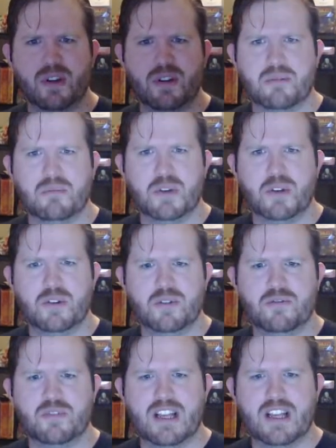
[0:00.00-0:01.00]

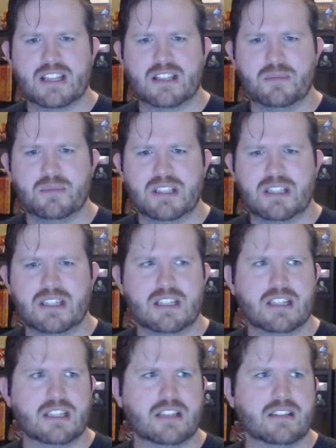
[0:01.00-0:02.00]
move at the
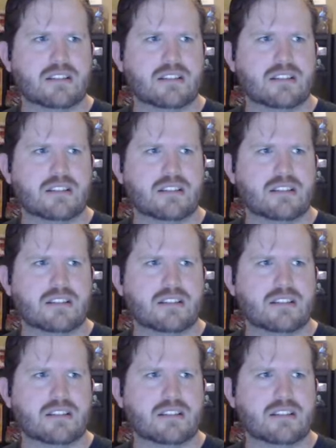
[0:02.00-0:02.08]
beginning.